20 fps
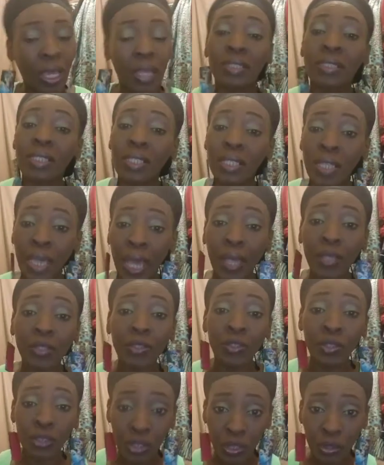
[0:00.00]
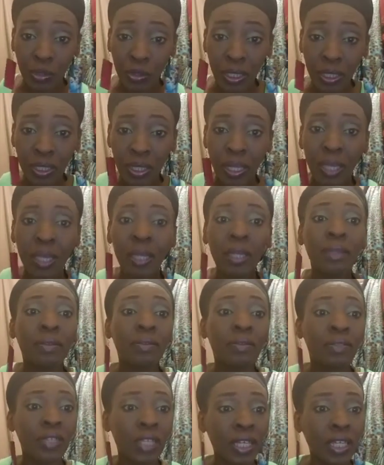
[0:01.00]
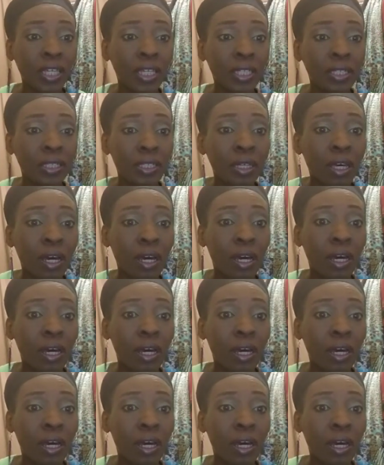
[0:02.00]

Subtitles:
and see how you're doing, then